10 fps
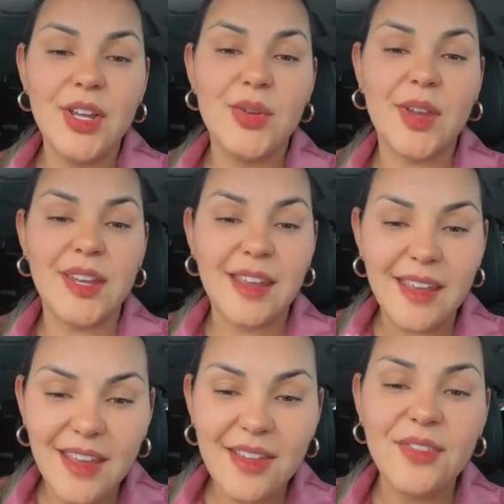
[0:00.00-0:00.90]
You can
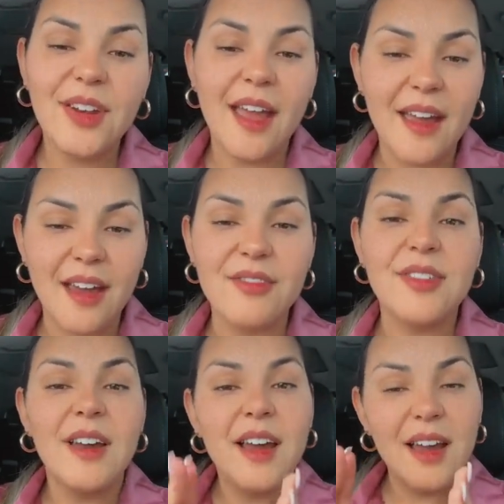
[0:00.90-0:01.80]
even have,
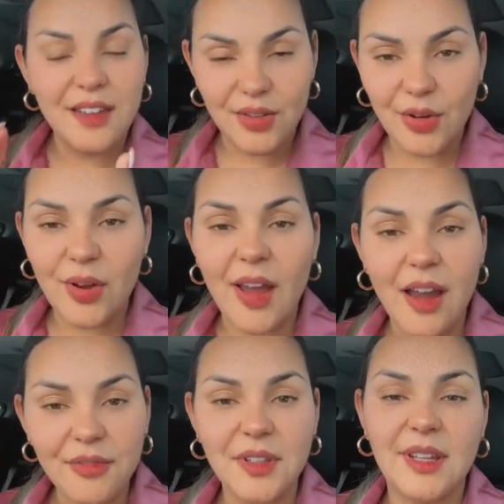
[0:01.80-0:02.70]
you know,
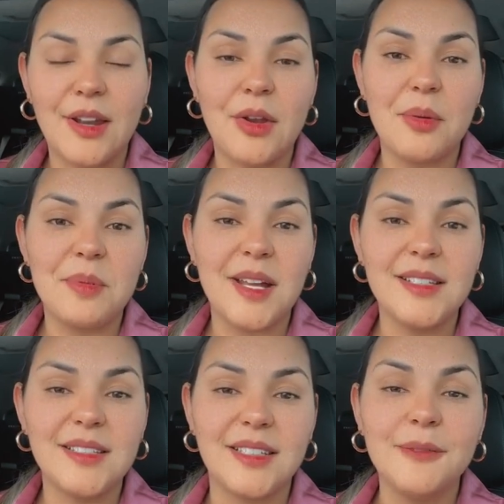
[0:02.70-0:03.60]
after the
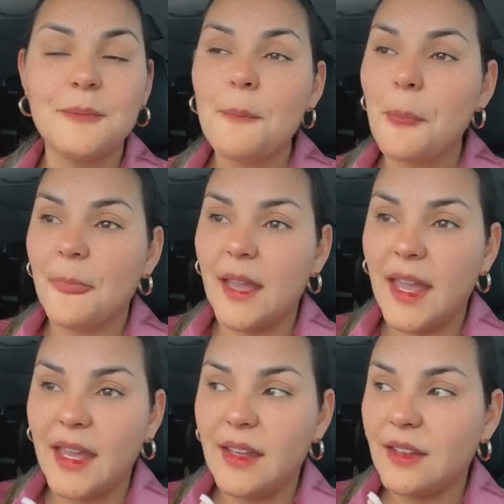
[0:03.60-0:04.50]
nanoplasty,
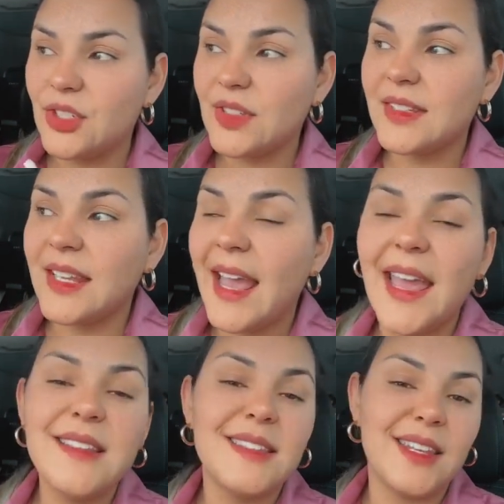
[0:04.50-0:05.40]
a just
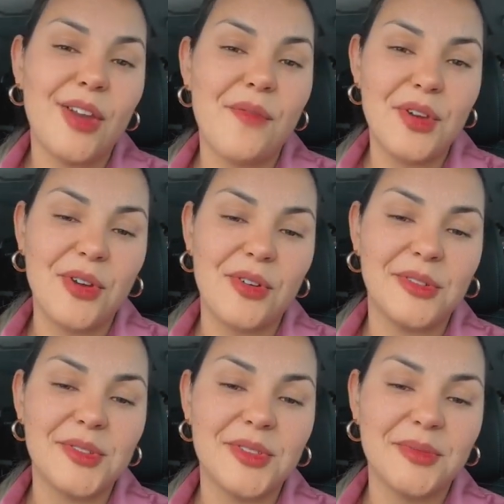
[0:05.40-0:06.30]
enhancing of the
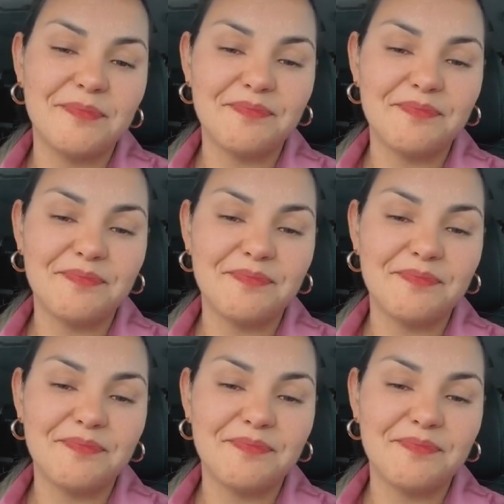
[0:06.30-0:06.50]
curls.